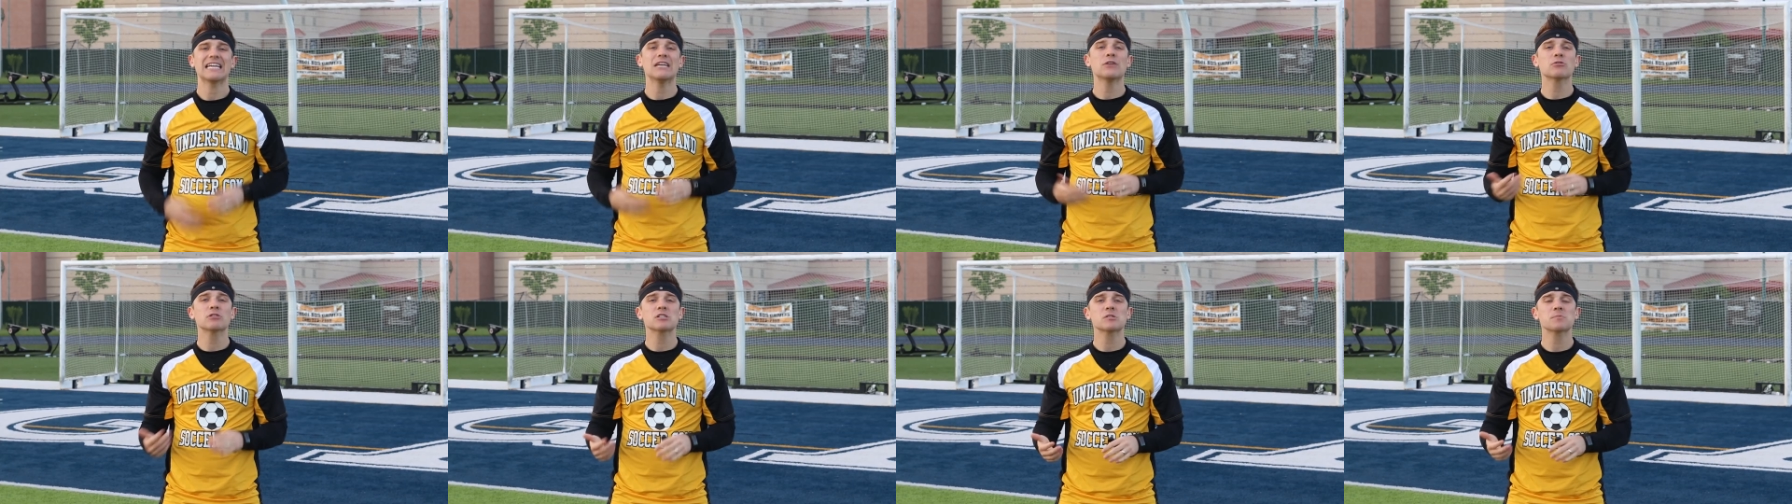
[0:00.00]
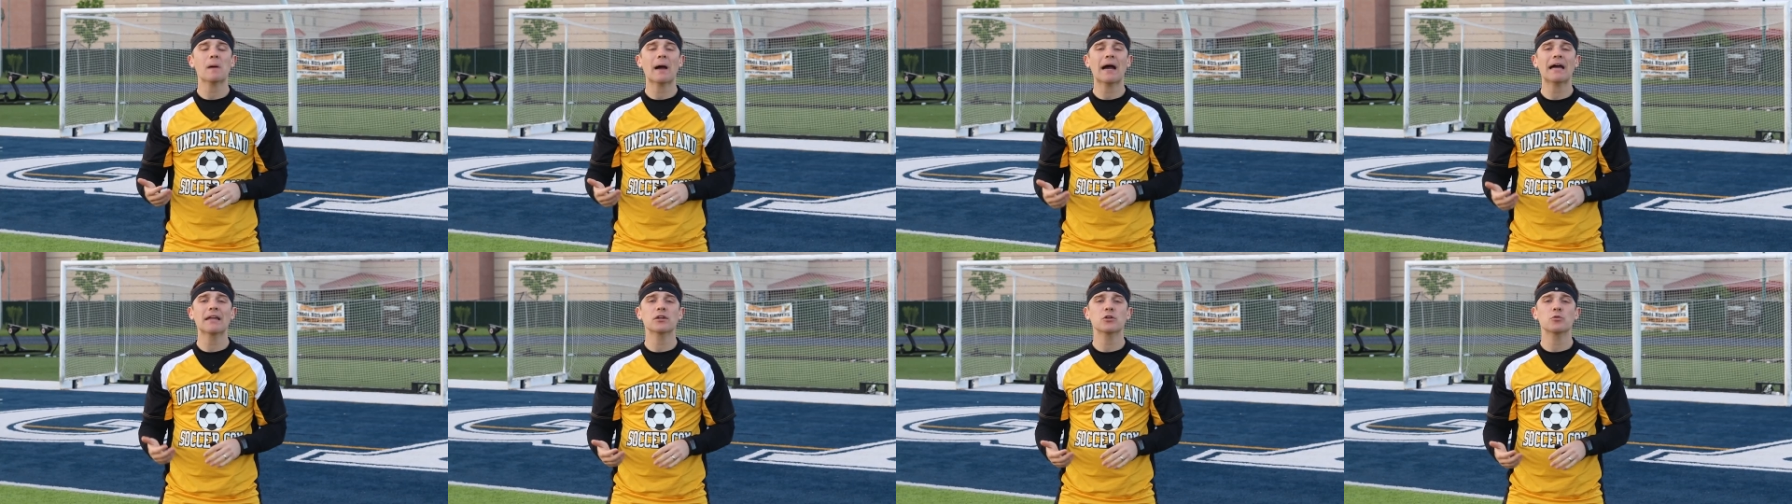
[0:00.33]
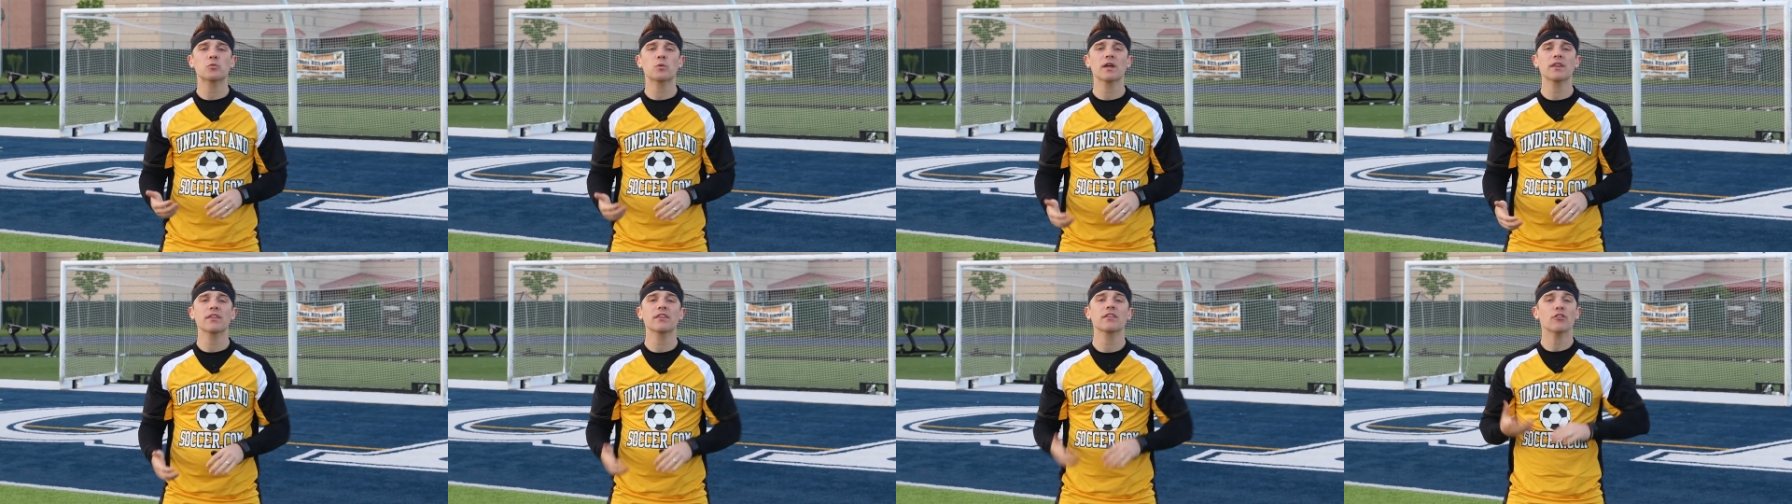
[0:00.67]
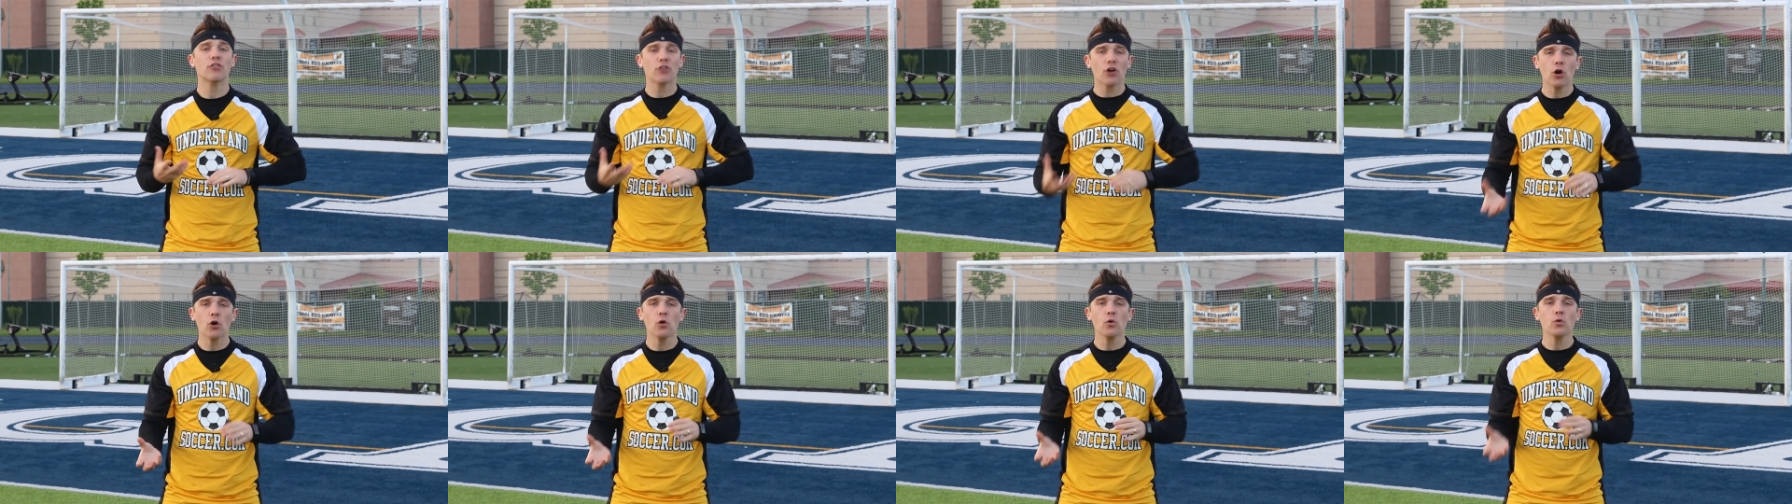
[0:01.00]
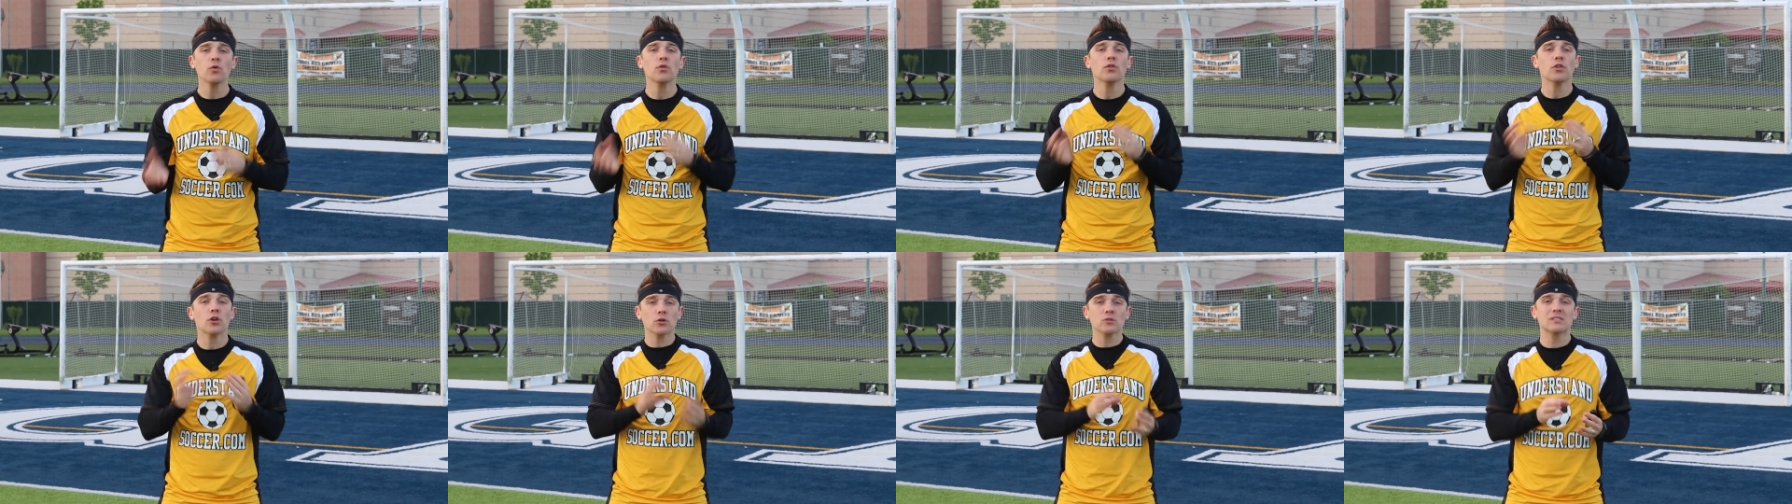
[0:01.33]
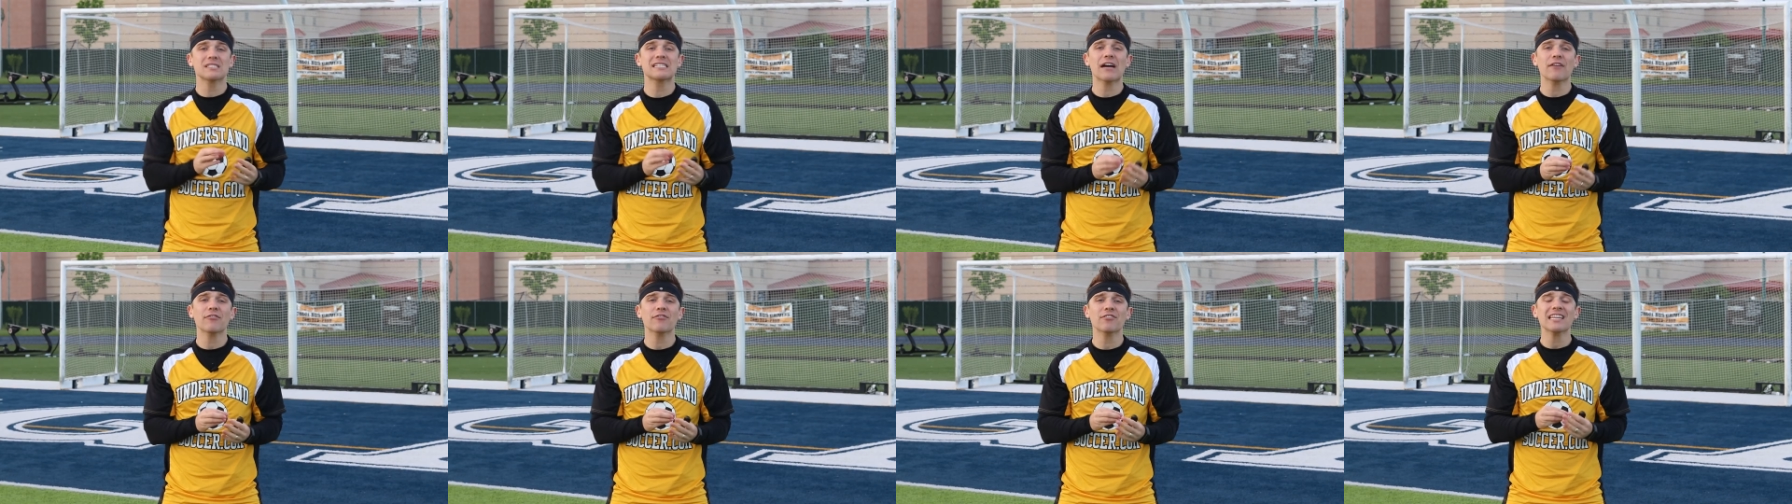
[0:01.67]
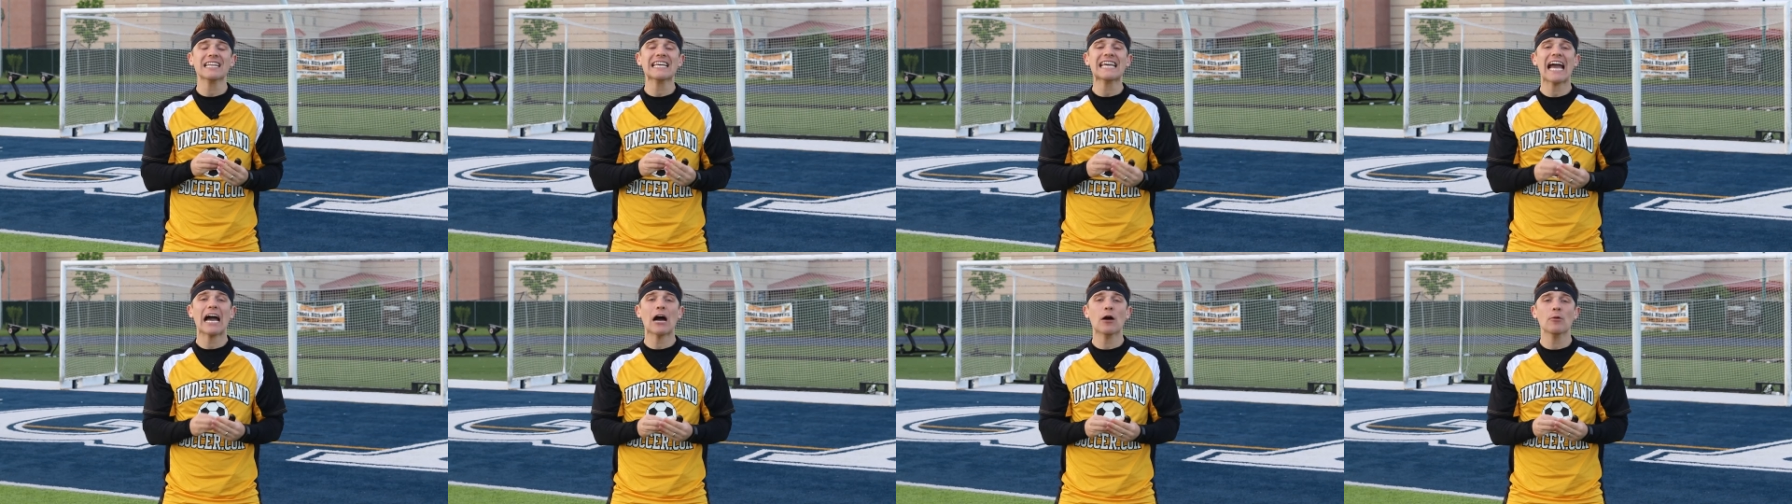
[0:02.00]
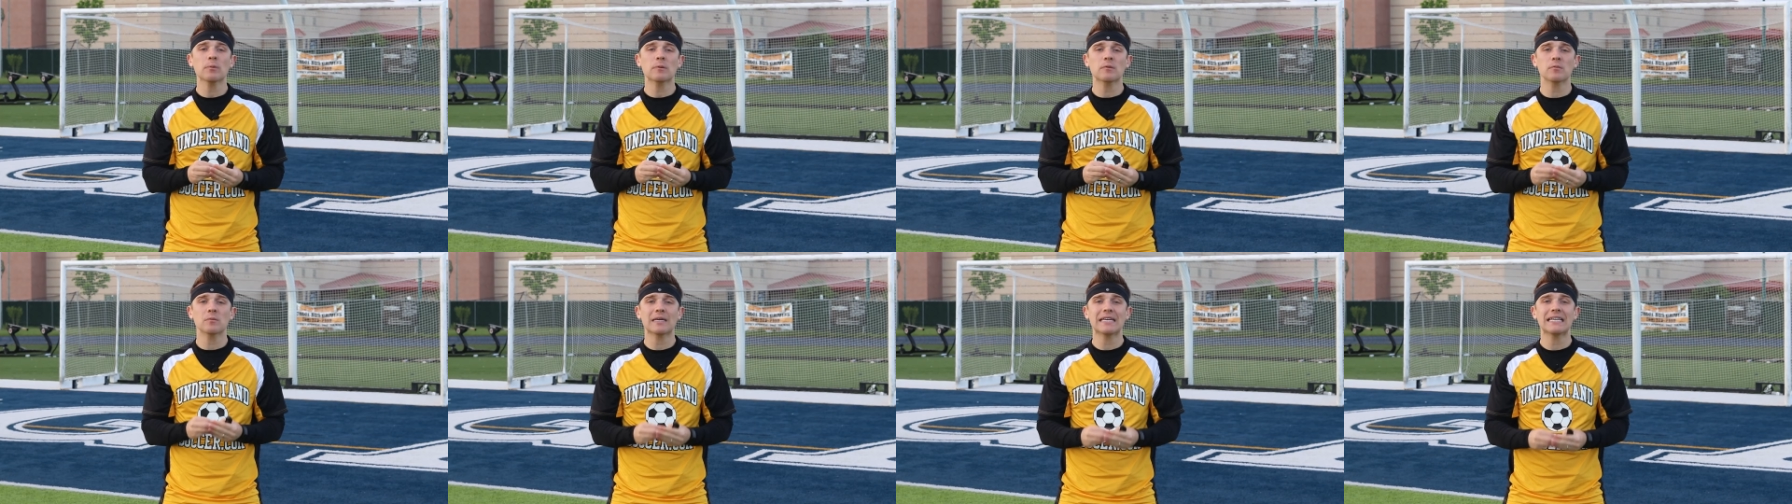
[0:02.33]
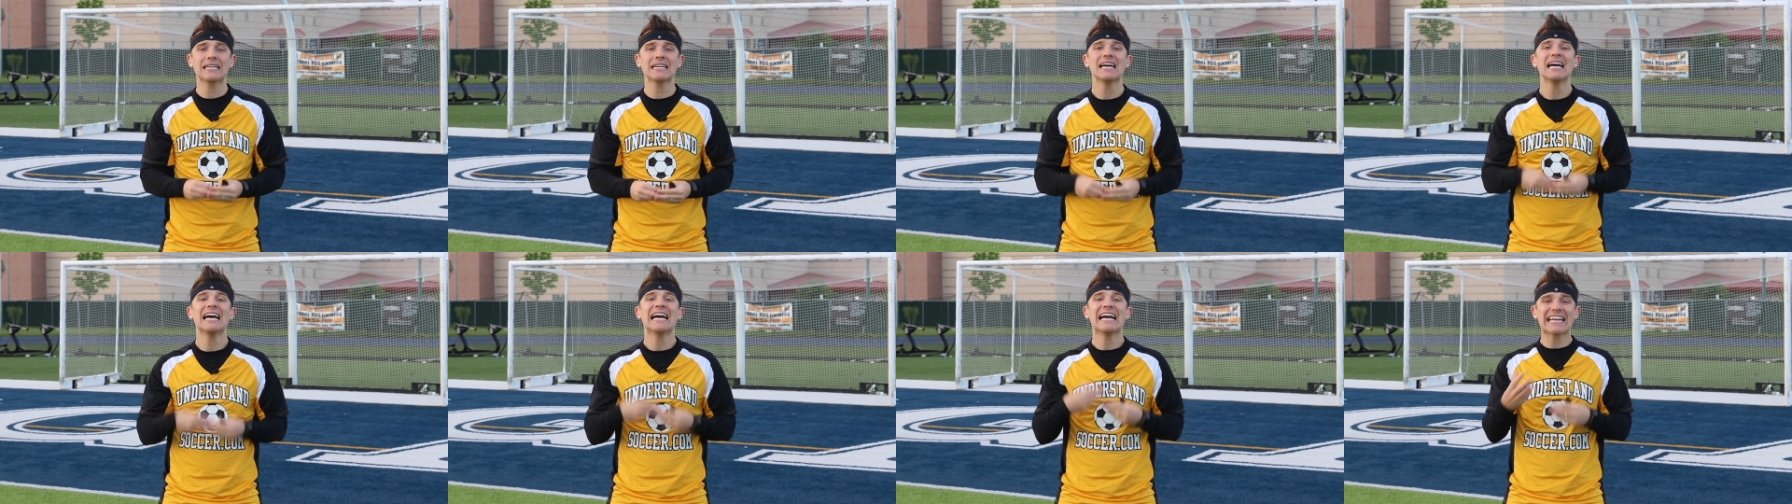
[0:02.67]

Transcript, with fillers: He responded with, though those definitely helped me